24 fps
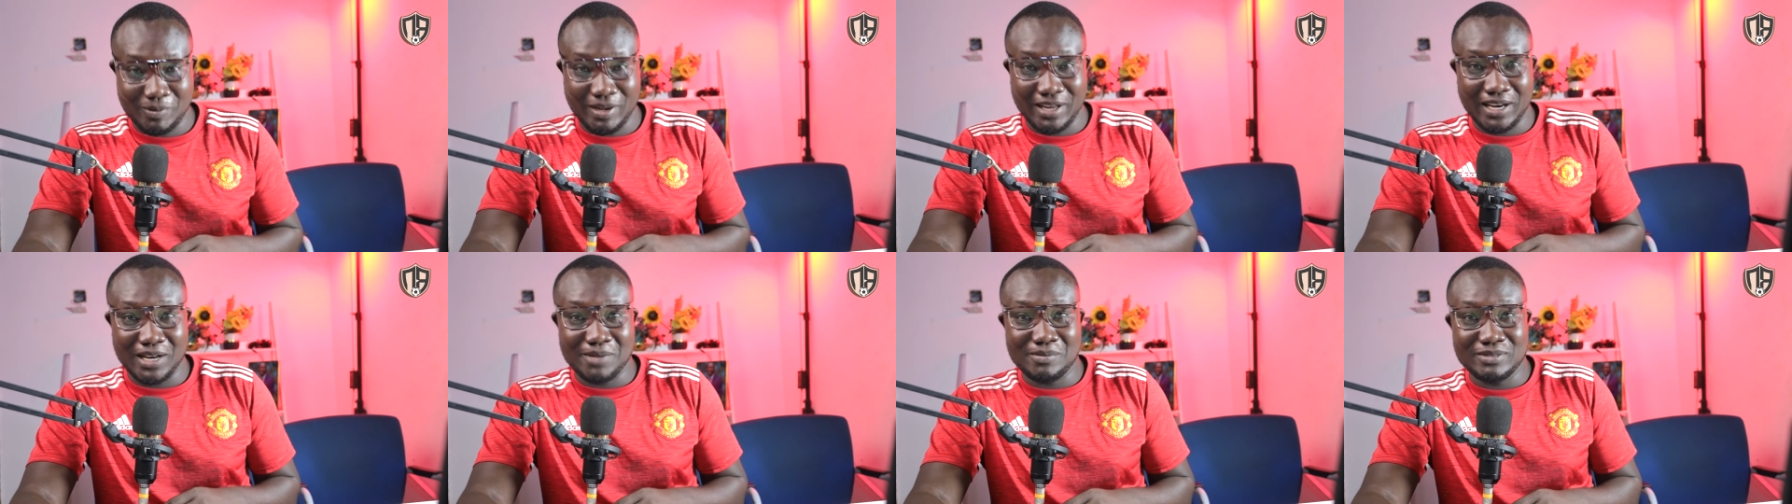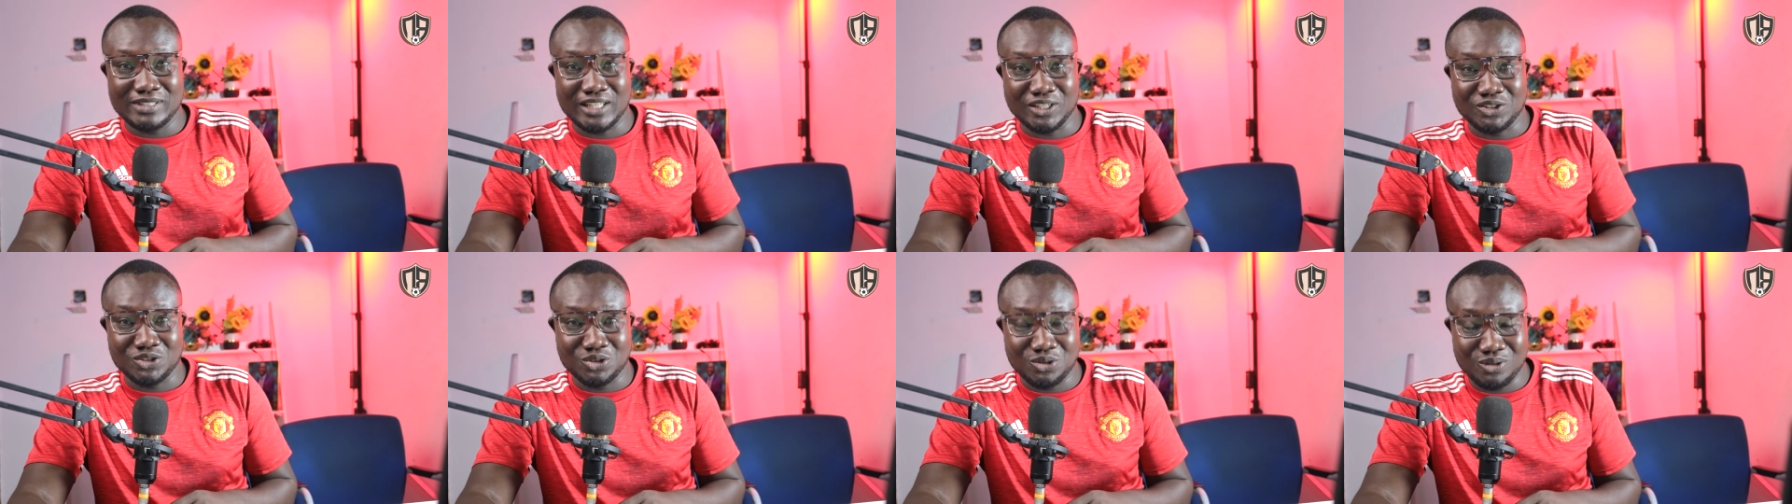My name
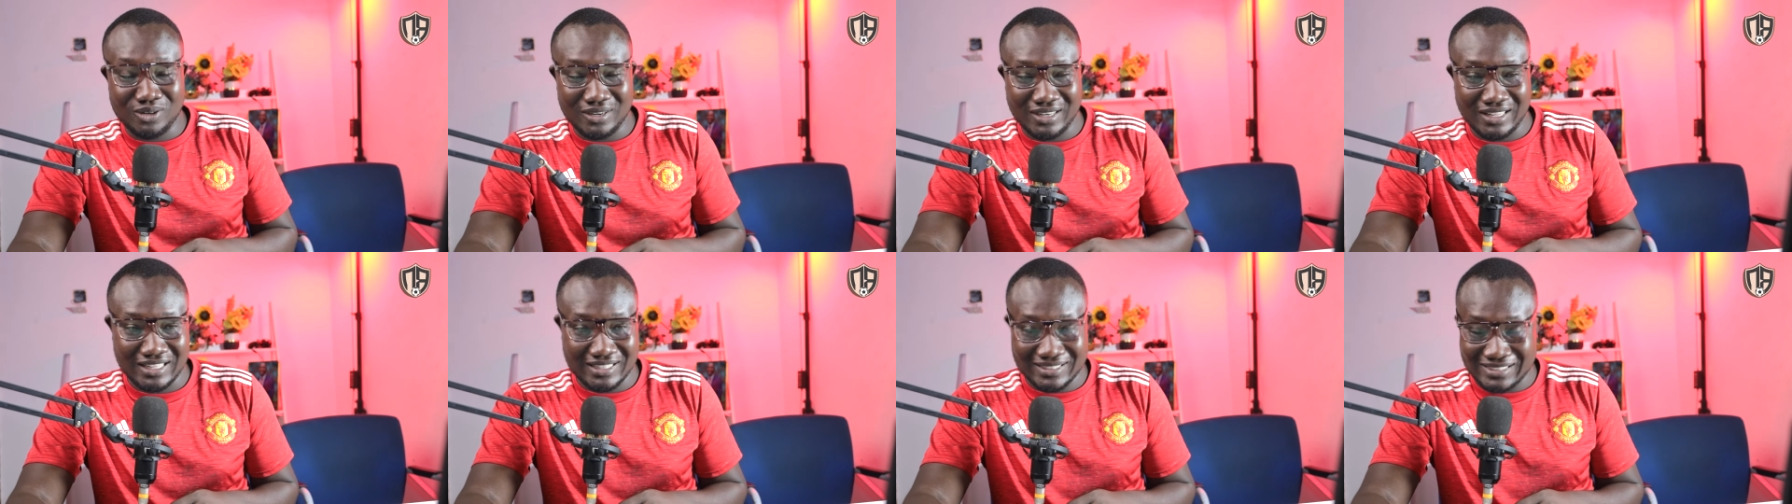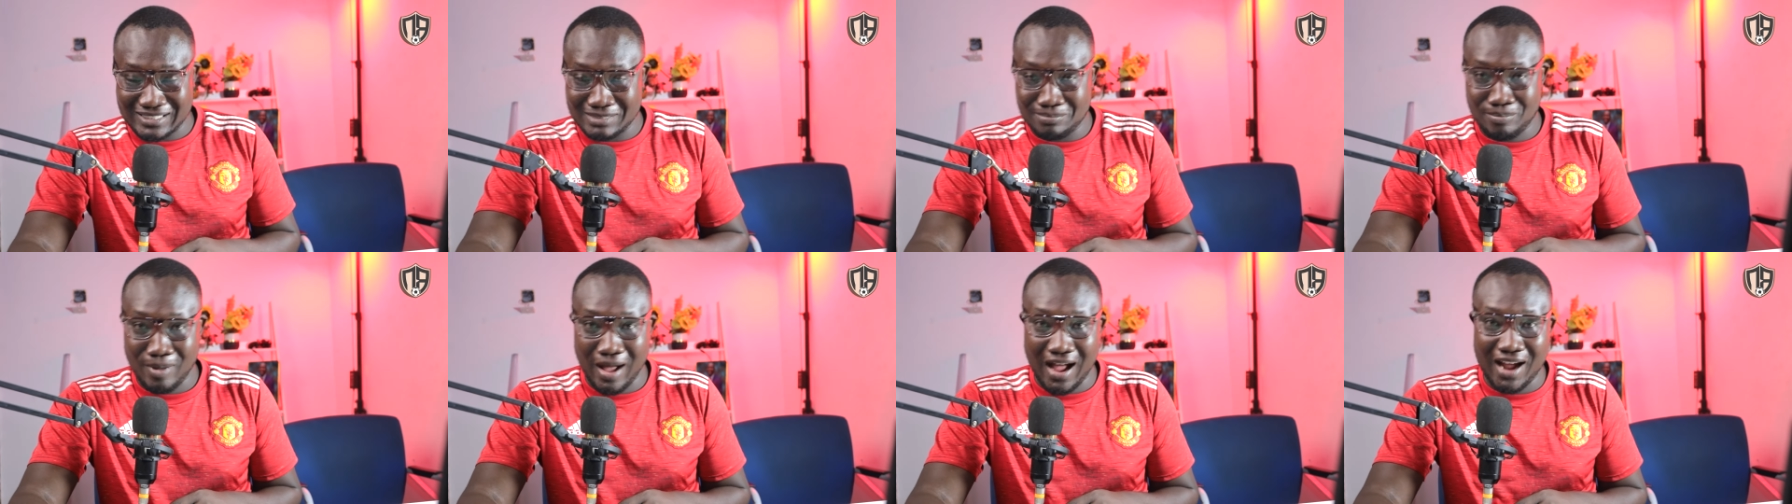is the truly
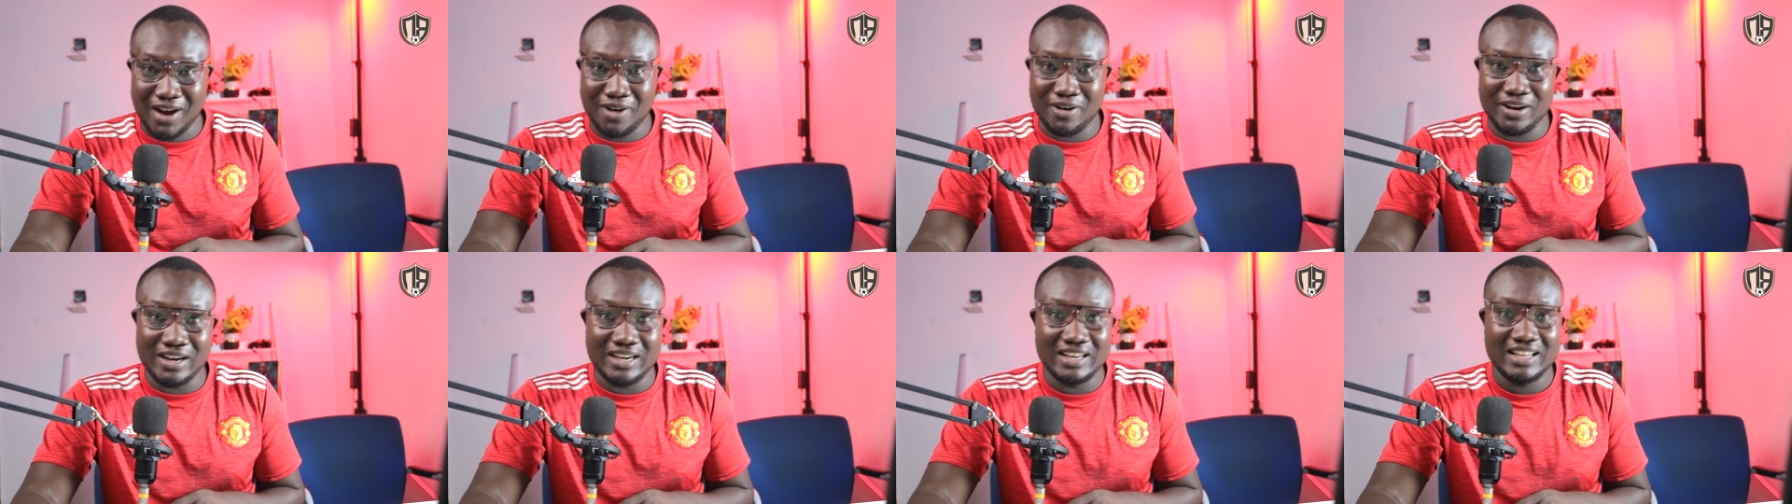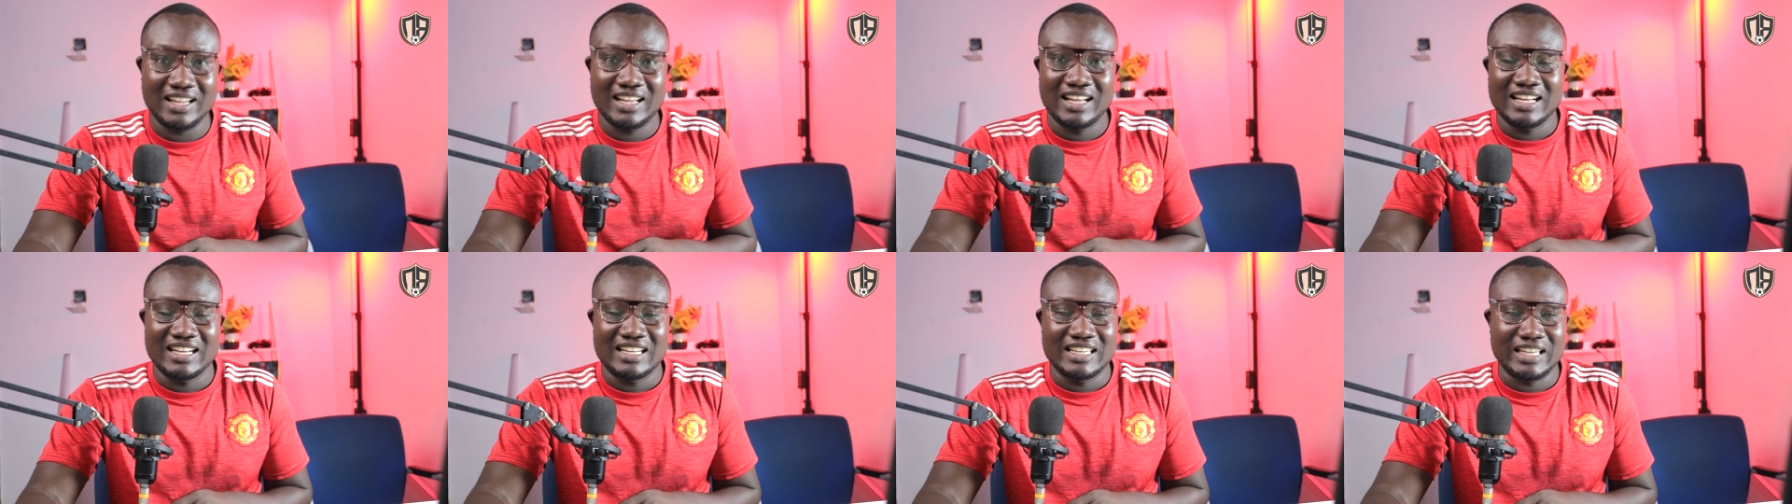inspiring
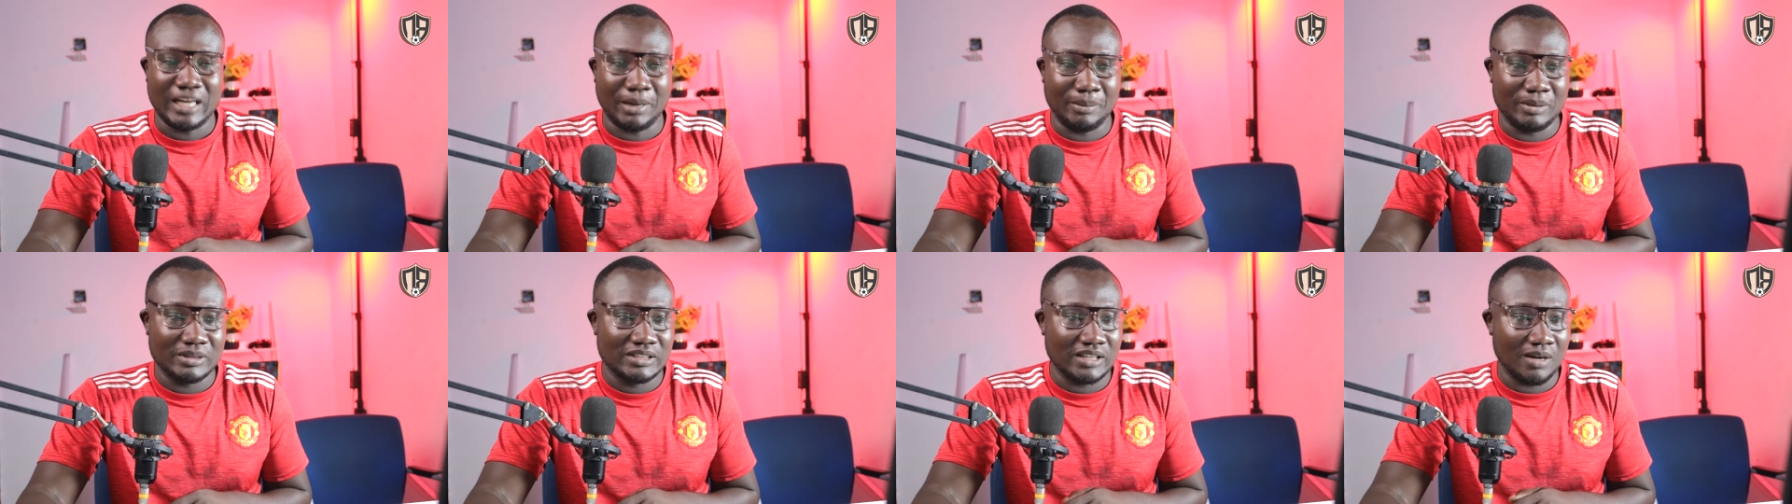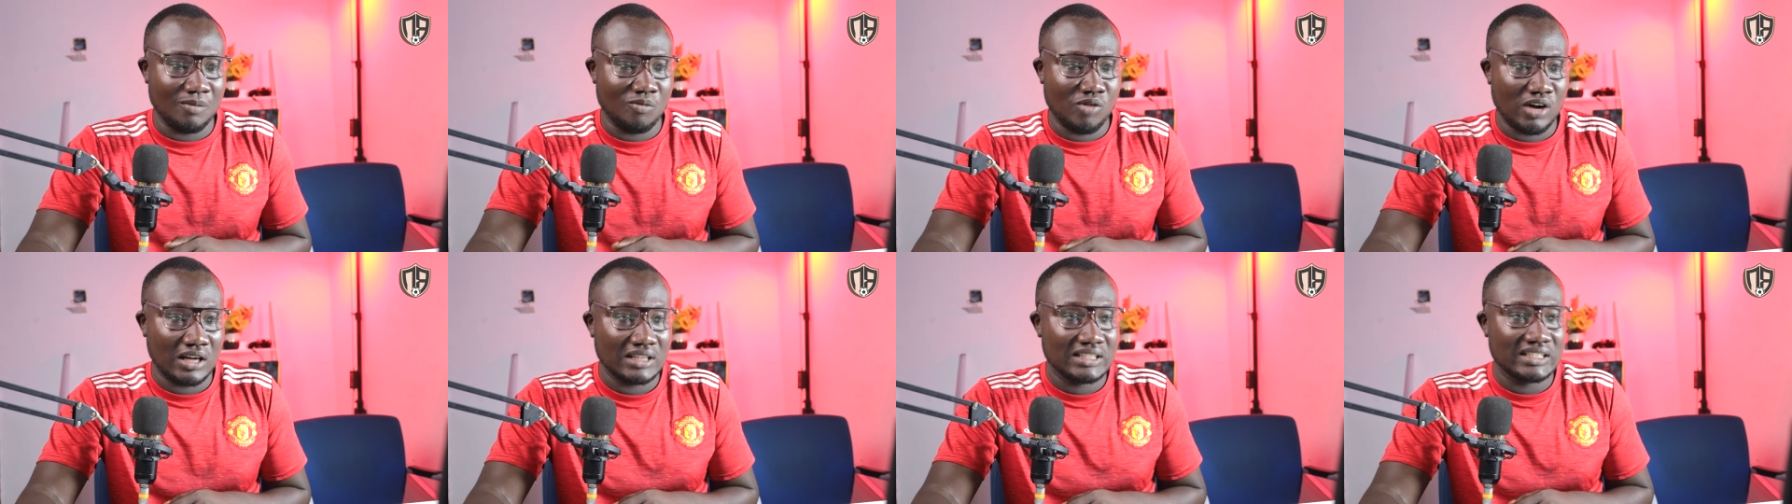
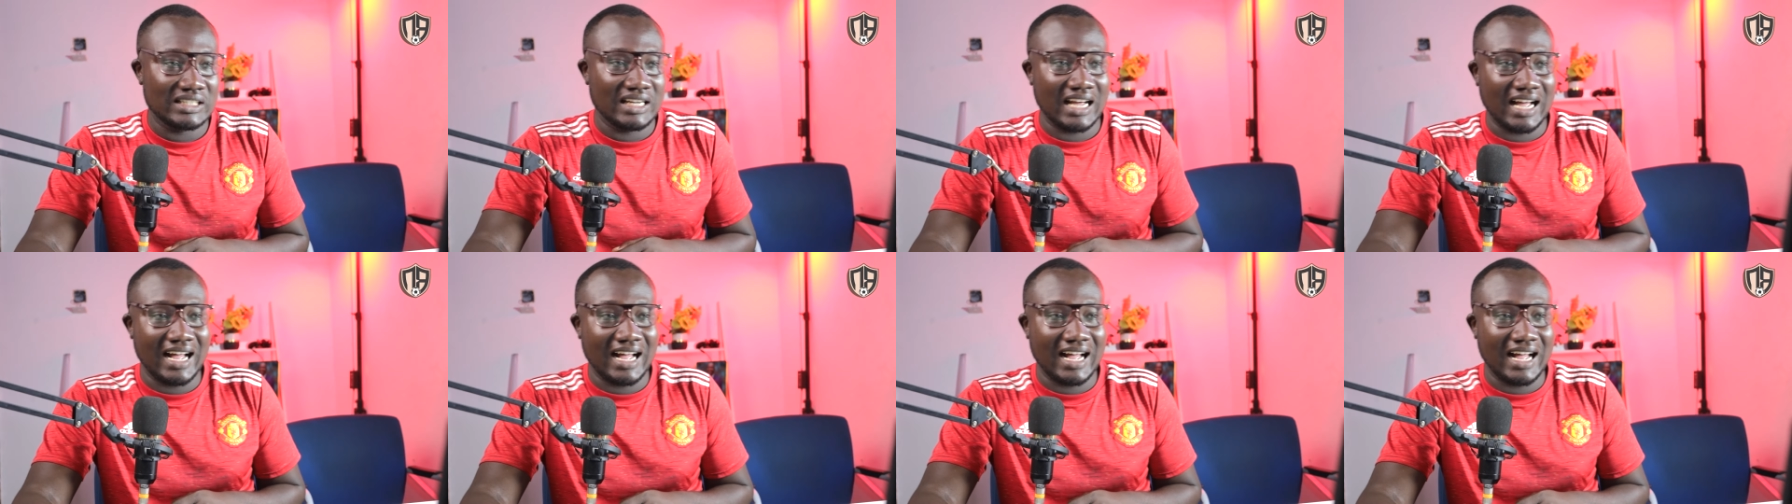Nyamekye Boateng.